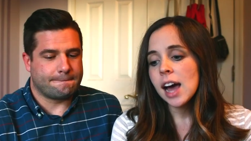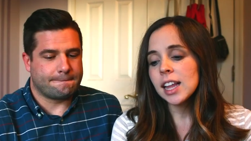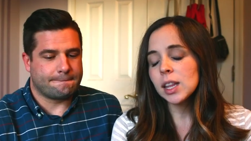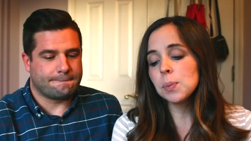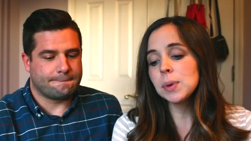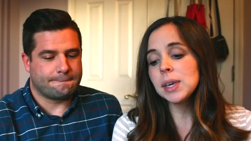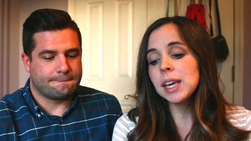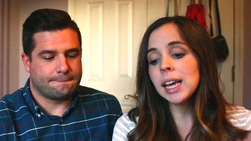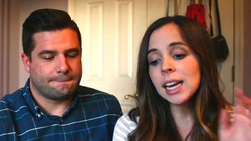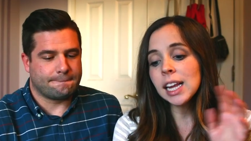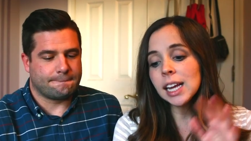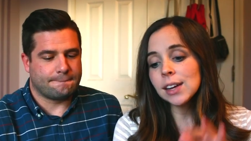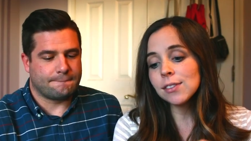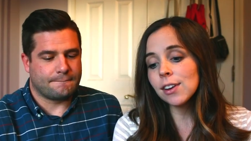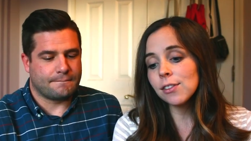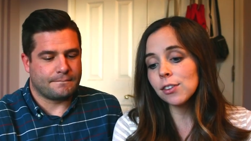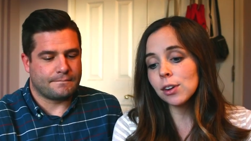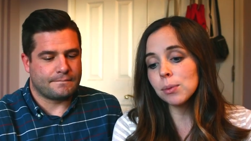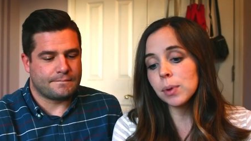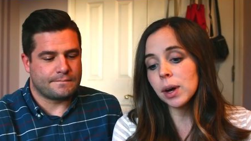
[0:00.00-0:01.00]
Speaker 1: At the beginning of
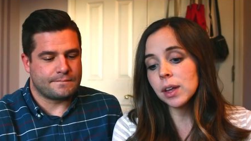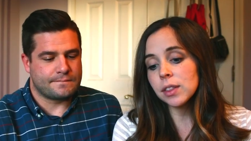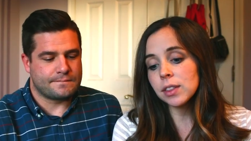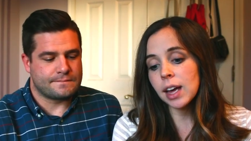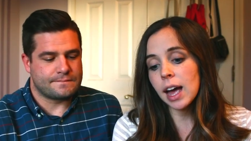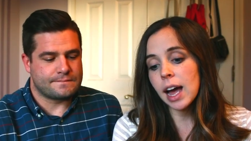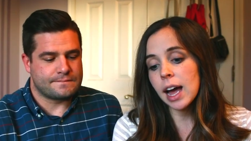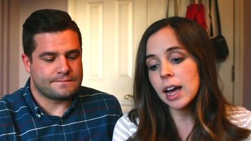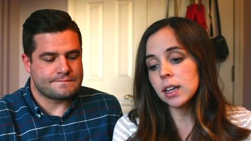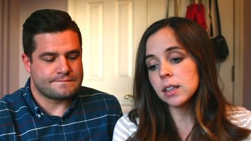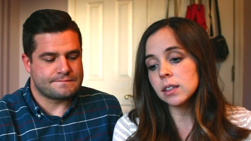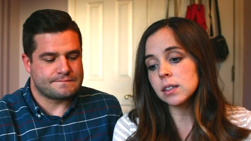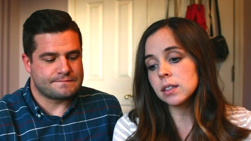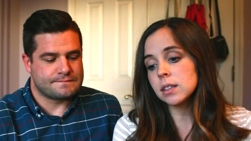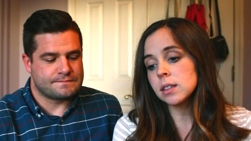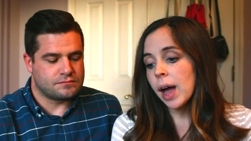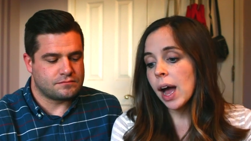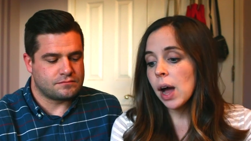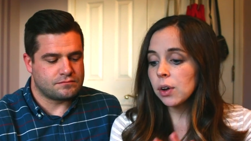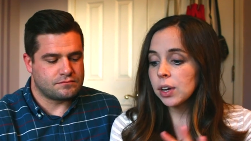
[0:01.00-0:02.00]
every month it has,
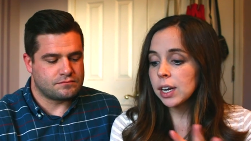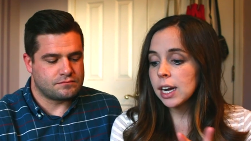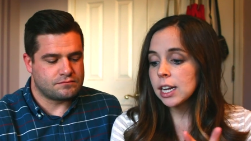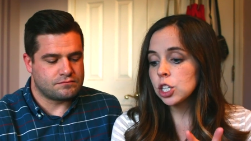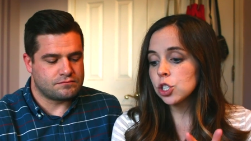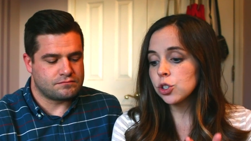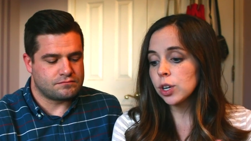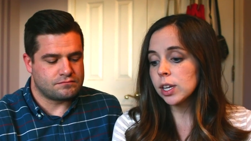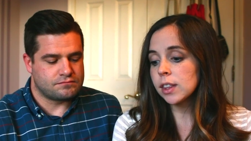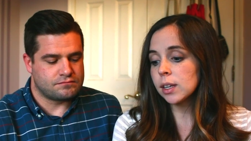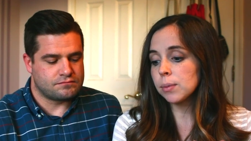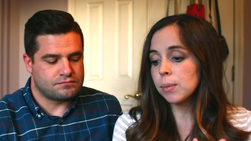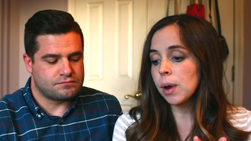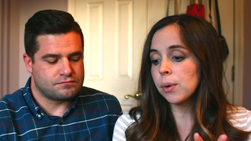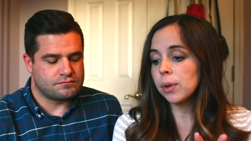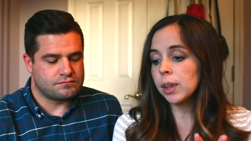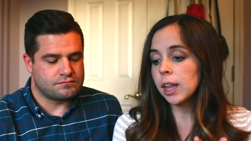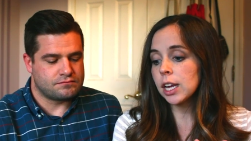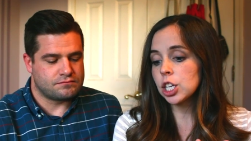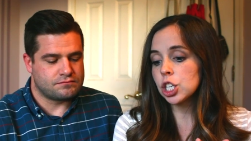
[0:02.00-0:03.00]
how can I strengthen my
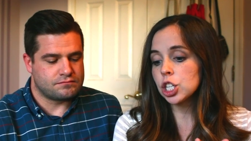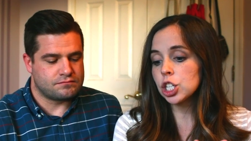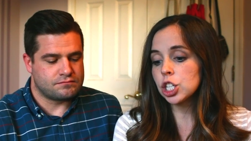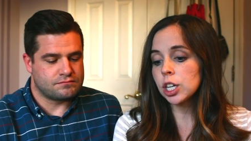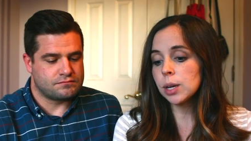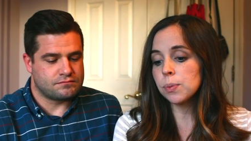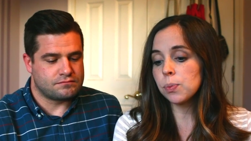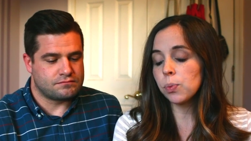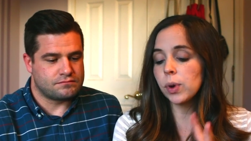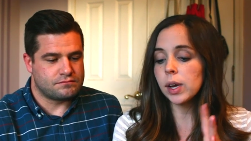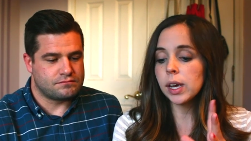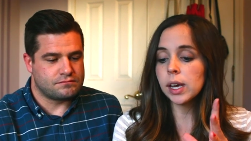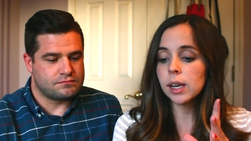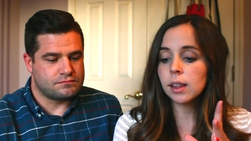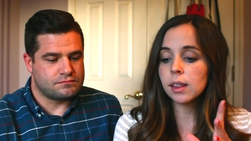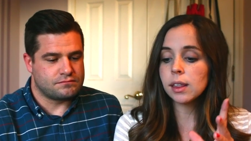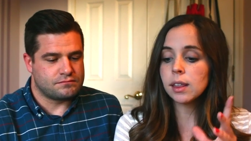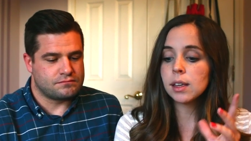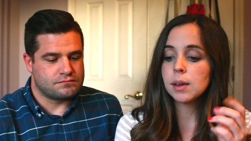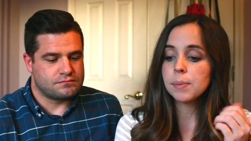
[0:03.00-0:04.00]
relationship
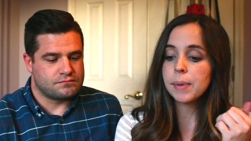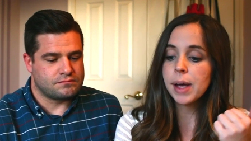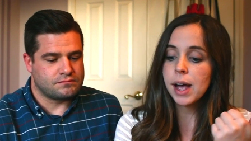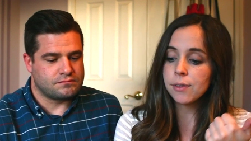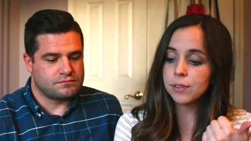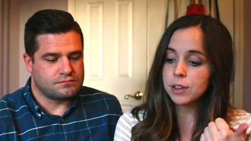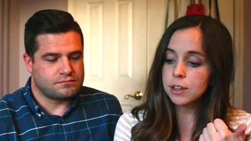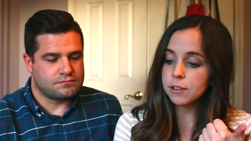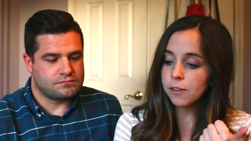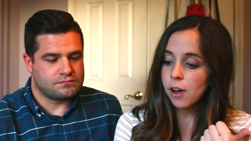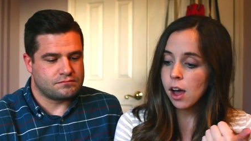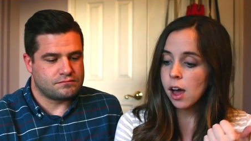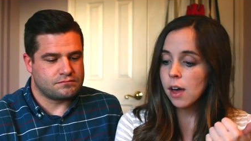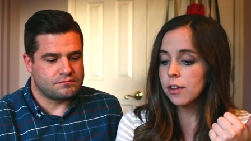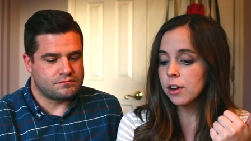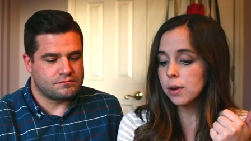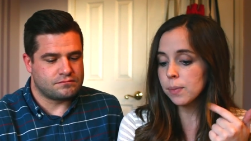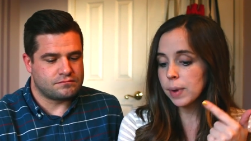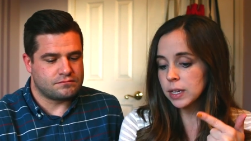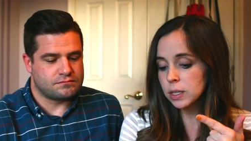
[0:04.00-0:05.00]
with my Heavenly
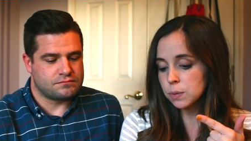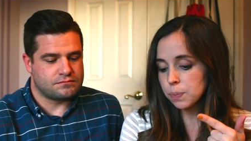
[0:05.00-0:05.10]
Father, my